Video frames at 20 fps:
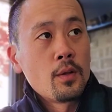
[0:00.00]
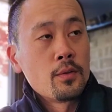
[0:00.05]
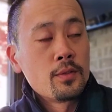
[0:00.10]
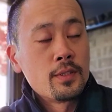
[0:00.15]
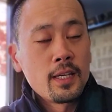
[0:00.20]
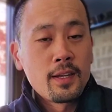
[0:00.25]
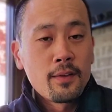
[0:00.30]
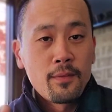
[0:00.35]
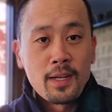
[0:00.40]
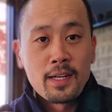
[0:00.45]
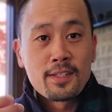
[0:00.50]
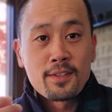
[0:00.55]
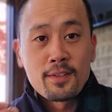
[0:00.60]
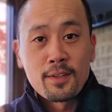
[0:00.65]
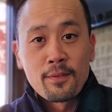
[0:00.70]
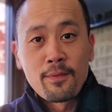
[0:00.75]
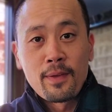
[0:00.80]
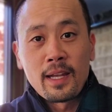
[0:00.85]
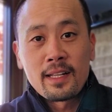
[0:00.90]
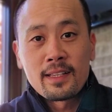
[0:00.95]
take advantage of
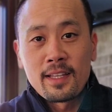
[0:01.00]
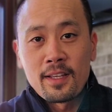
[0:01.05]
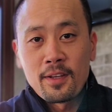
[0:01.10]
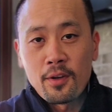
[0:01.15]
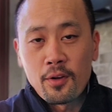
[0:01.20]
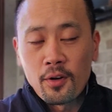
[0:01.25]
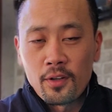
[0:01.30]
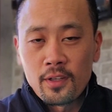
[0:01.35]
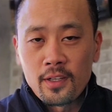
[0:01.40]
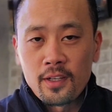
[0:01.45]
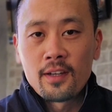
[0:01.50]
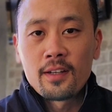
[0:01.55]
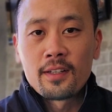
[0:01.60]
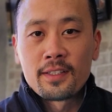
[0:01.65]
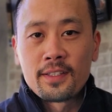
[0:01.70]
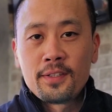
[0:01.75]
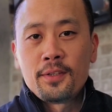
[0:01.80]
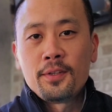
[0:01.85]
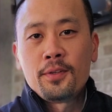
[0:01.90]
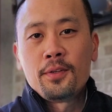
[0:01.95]
the fact that you're young
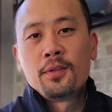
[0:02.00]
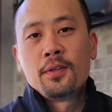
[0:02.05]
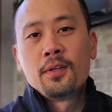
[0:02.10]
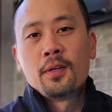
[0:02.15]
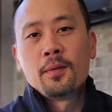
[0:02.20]
too.